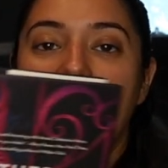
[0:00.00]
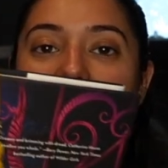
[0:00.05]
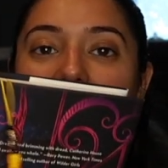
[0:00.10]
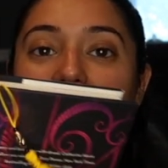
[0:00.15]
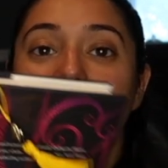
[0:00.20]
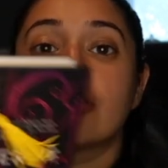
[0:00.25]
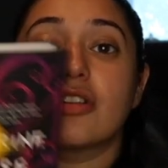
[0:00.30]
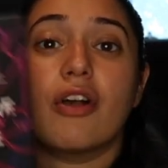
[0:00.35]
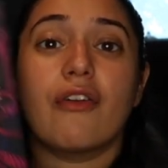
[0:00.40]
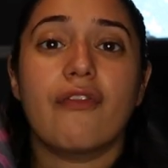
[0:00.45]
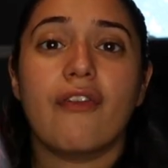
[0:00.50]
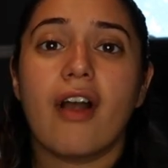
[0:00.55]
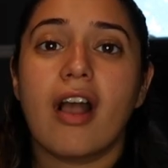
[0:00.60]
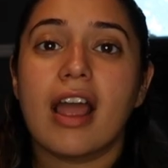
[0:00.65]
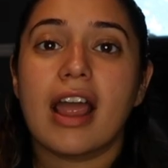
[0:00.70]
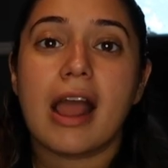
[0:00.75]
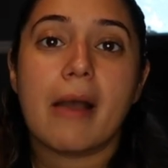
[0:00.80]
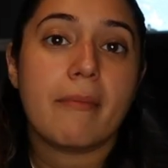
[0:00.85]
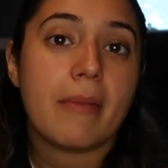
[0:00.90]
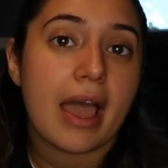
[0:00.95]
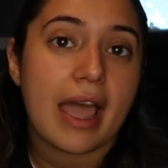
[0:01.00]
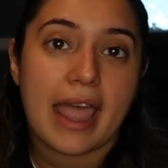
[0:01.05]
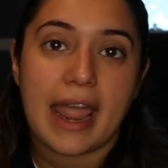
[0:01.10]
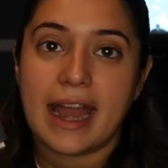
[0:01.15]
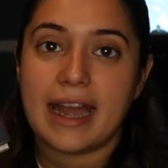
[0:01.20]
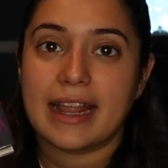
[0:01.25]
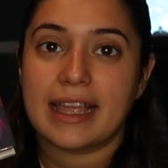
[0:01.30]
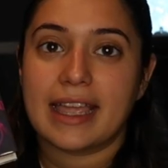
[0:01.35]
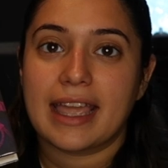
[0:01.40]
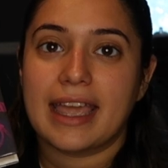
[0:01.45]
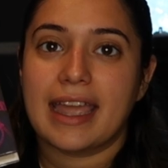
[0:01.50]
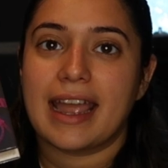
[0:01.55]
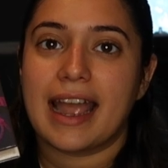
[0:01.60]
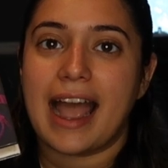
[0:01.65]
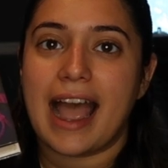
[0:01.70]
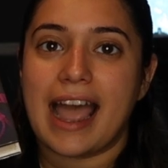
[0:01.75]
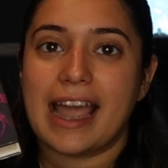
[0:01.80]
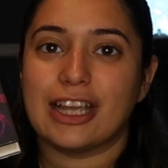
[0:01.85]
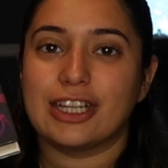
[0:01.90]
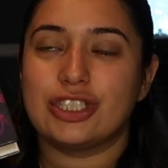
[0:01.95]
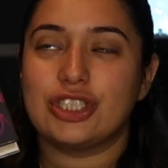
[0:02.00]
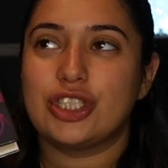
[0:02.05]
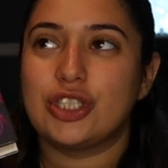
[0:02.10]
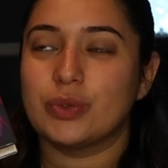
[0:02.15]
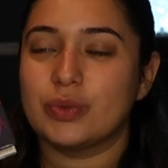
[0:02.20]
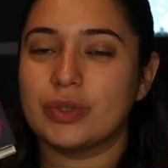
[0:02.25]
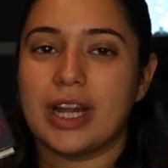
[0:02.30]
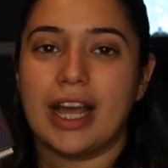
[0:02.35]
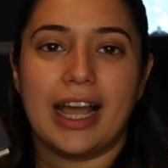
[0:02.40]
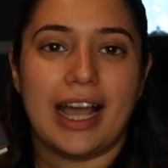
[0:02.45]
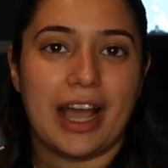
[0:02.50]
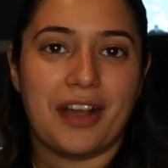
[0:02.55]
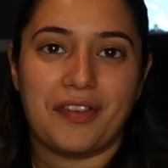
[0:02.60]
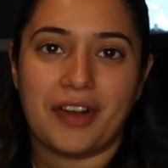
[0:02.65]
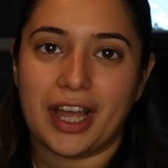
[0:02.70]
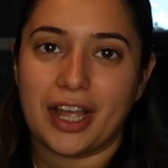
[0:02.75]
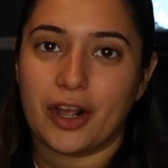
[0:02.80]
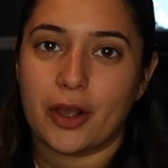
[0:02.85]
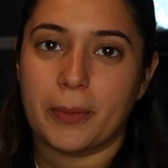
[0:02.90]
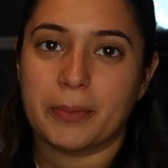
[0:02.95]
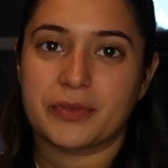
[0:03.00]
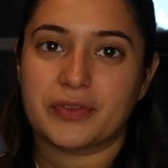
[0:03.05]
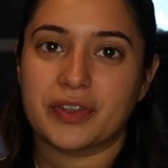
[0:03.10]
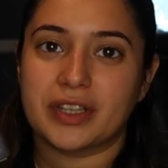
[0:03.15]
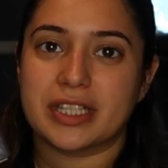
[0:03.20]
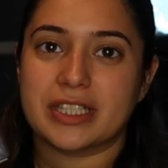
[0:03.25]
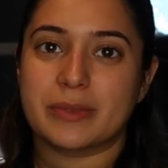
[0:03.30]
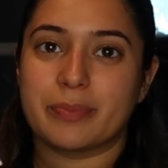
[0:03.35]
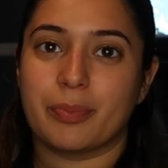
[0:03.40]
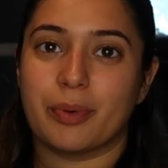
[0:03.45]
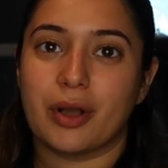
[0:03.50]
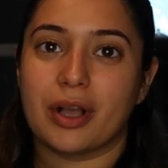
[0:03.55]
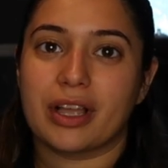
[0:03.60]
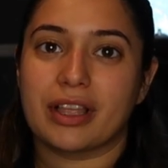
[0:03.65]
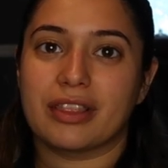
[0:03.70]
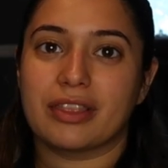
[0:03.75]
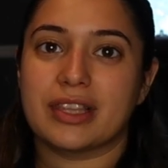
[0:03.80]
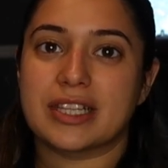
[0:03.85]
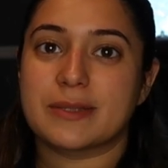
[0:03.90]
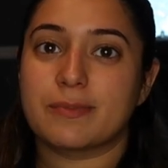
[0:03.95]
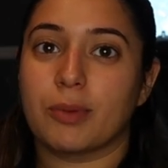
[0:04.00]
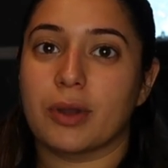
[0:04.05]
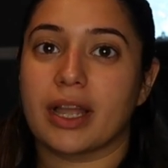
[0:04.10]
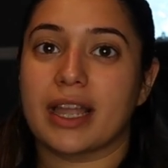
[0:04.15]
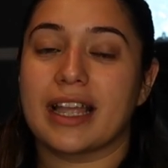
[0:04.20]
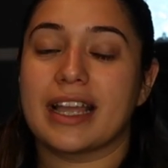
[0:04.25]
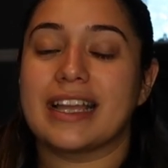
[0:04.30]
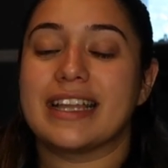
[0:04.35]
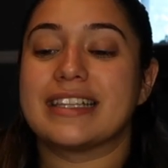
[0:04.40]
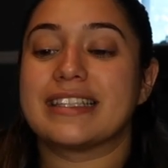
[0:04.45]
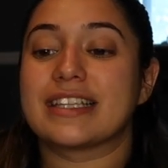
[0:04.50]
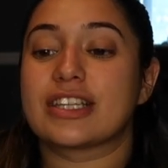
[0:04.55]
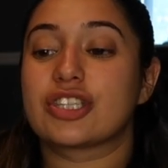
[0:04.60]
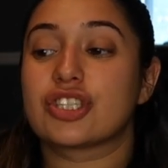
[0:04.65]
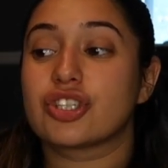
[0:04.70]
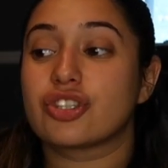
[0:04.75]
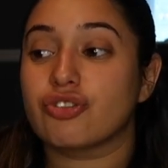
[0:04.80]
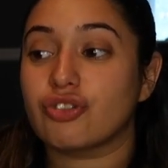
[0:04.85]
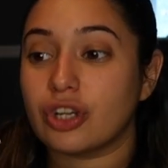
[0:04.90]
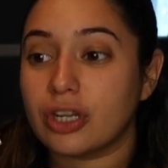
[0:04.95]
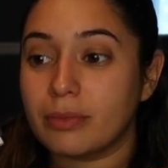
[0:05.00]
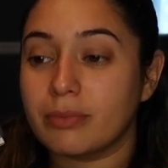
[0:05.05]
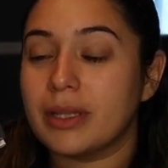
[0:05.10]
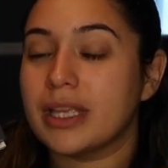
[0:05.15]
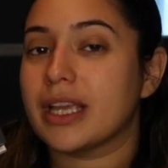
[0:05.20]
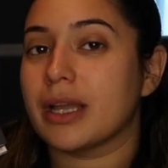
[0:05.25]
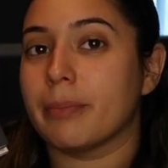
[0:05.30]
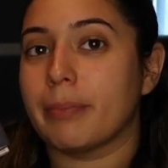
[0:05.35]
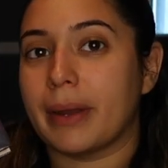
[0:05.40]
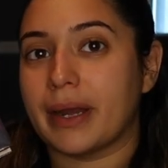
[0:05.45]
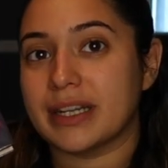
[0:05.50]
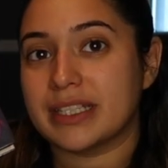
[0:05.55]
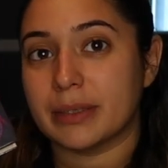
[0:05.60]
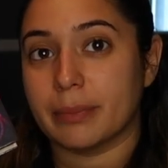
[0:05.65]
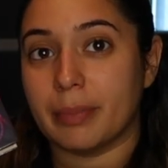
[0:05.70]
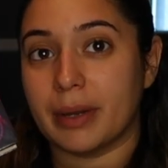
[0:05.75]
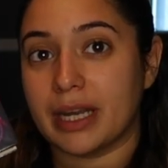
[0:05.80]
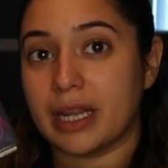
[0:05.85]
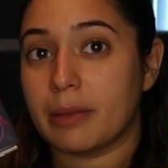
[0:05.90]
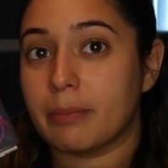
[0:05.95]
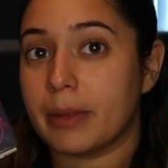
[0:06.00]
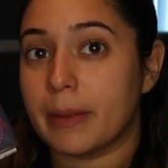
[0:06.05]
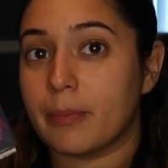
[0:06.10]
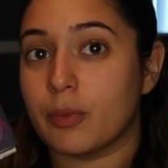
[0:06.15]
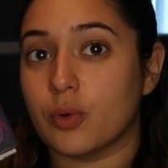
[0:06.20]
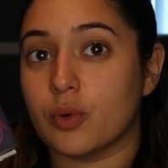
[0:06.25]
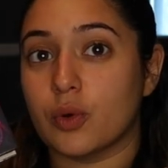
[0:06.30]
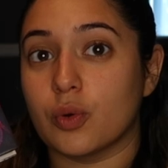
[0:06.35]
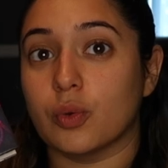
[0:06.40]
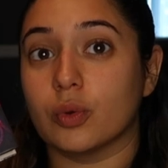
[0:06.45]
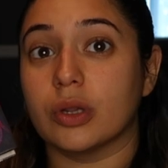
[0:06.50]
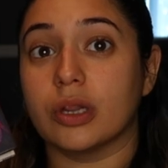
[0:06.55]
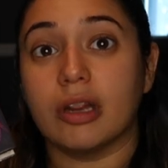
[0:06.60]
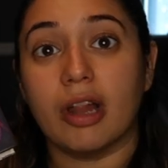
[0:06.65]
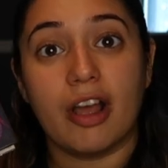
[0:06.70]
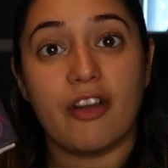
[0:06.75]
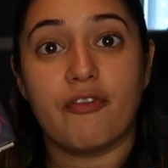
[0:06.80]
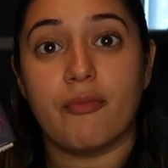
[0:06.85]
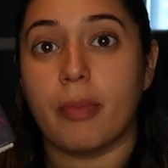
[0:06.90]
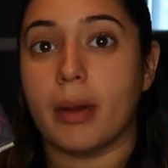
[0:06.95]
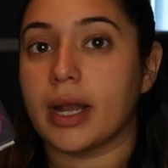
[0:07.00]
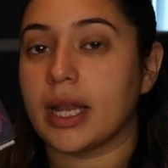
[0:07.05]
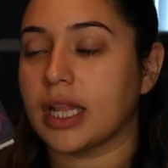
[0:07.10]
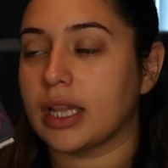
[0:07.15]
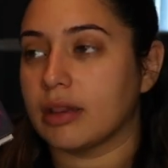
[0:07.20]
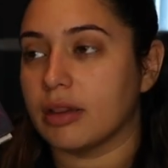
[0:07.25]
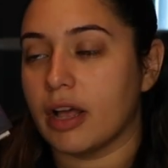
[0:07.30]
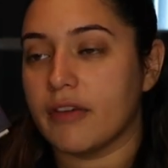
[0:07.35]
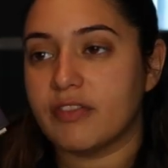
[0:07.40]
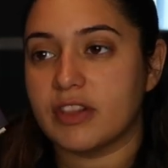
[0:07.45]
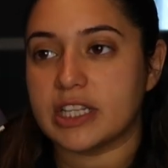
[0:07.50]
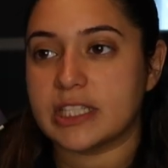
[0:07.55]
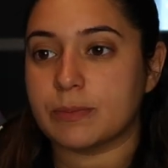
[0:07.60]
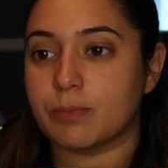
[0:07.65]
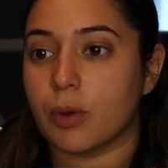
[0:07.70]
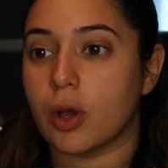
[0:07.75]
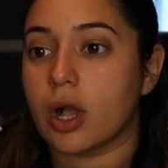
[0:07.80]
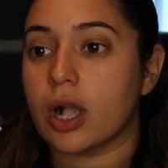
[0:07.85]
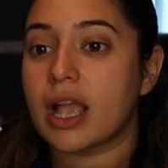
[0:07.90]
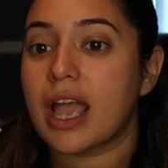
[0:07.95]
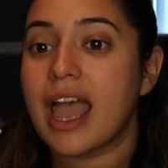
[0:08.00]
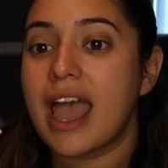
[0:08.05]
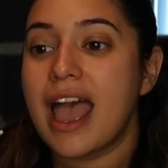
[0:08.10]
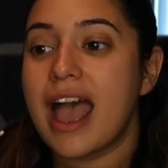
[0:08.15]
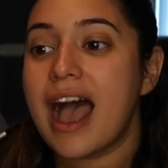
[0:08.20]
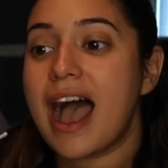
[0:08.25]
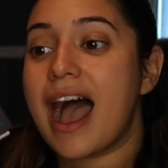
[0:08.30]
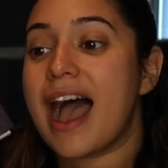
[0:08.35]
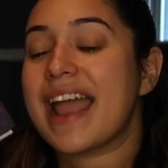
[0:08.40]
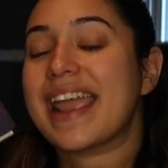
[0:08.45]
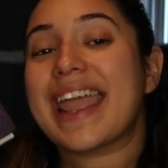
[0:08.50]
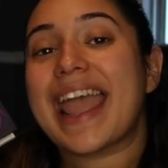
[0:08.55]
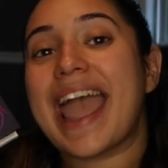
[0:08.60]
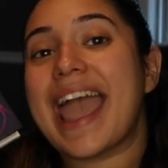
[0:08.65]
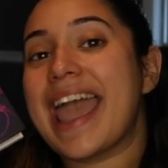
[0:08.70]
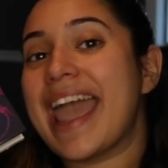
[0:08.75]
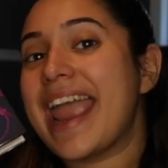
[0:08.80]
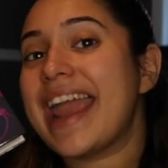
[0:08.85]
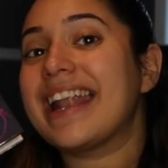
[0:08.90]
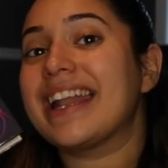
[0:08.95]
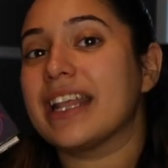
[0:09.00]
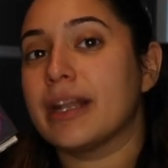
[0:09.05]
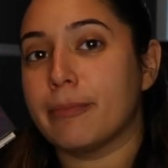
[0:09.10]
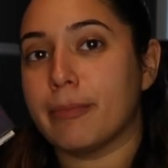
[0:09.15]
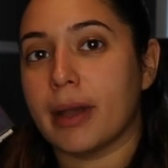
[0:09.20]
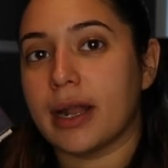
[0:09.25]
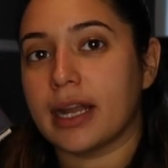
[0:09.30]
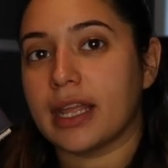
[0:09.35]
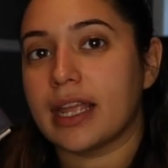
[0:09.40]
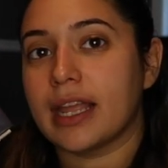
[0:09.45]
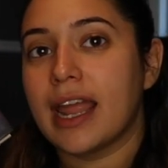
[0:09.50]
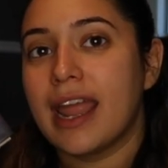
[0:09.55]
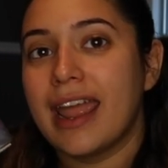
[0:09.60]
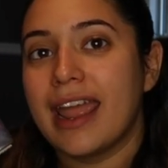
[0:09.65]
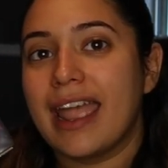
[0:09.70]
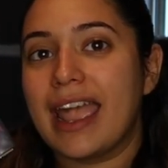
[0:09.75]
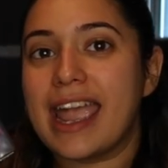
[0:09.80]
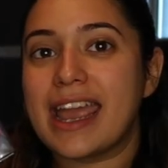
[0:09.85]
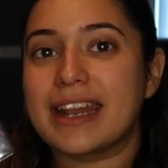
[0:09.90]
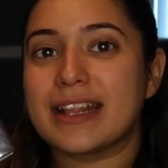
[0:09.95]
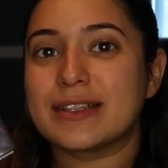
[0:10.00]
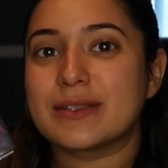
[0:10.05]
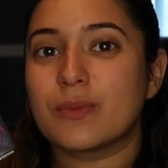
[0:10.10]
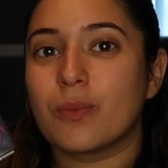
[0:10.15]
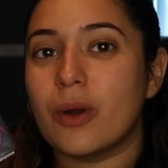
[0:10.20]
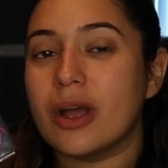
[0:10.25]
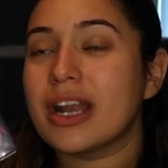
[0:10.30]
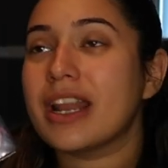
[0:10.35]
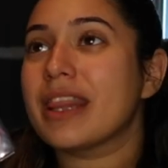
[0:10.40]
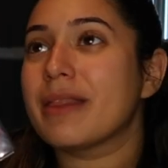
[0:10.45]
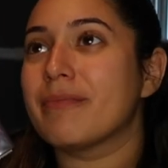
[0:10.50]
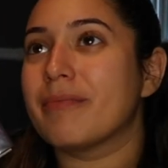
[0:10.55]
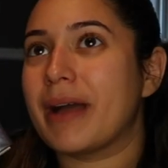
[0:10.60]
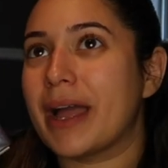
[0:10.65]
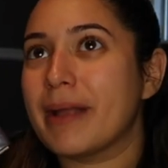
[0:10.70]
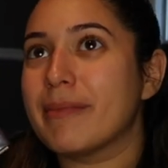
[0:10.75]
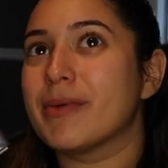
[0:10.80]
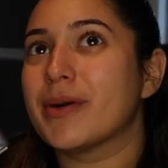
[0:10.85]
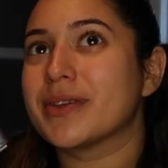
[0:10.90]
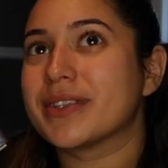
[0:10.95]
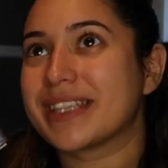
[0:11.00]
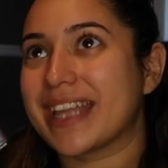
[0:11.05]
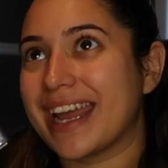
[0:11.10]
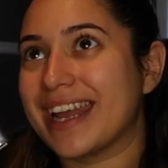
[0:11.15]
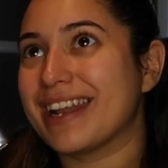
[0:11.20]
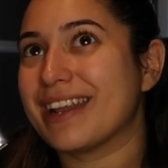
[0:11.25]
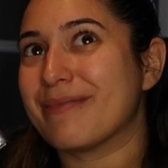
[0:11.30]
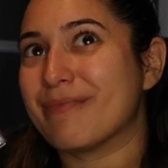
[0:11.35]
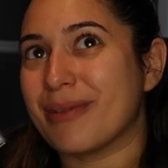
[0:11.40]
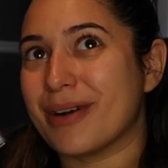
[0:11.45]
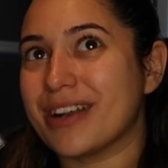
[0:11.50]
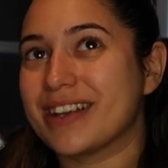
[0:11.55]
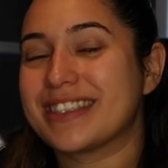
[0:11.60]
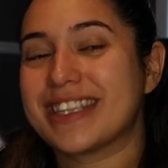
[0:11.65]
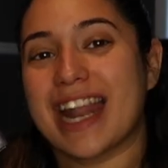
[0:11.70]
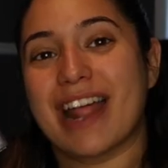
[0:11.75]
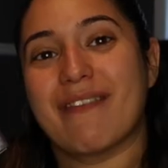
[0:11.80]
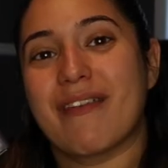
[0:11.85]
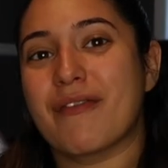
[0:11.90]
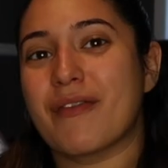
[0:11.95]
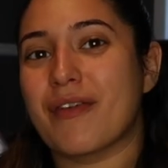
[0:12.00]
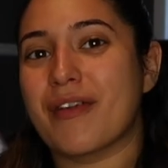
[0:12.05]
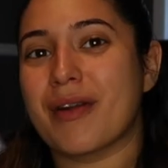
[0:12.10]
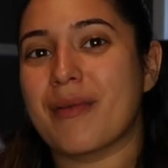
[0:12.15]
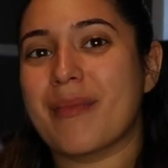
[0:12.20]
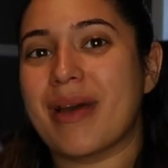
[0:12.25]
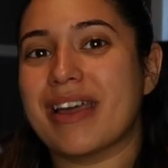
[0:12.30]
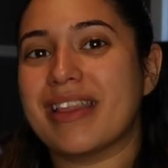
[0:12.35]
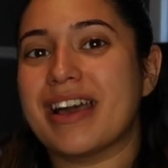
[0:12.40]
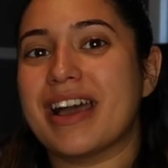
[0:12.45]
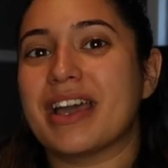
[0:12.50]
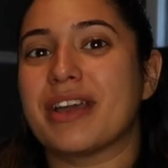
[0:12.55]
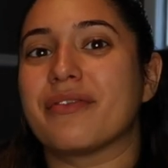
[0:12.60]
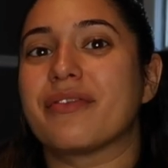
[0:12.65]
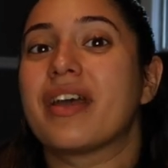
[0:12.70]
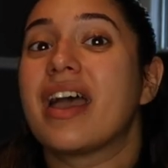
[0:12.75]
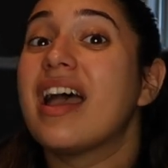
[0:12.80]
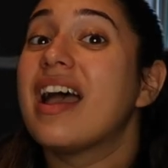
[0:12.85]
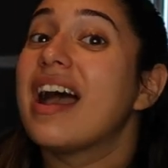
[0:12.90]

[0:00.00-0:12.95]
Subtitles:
and so far I'm not hating it. I do not have high hopes for this book. This book is extremely compared to Bunny. People who love Bunny love this book. I hated Bunny. It is one of my most hated books that I've ever read in my life.